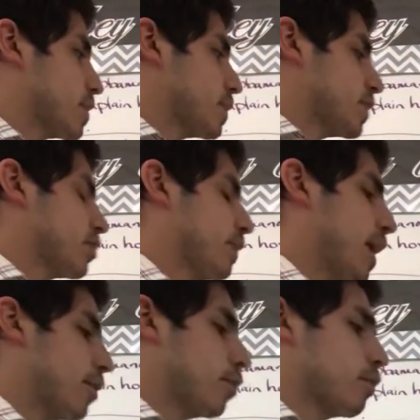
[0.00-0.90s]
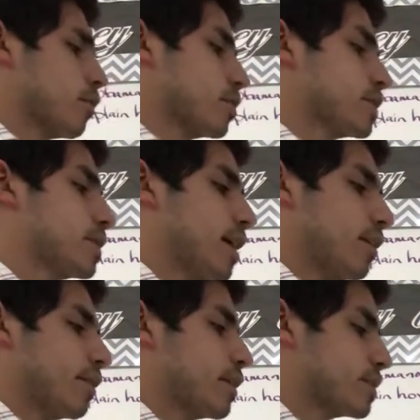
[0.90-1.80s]
but dramatic overhauls to the
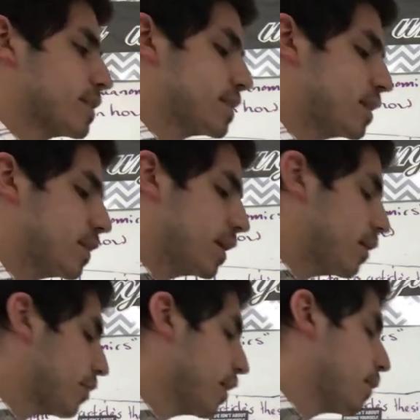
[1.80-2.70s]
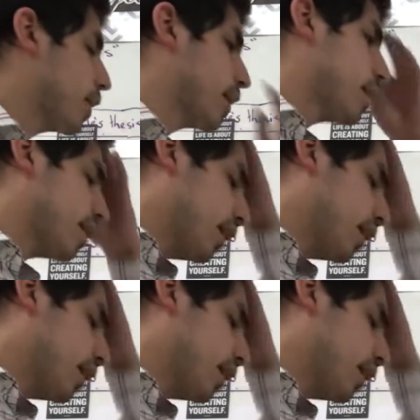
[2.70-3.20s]
healthcare system and the healthcare market,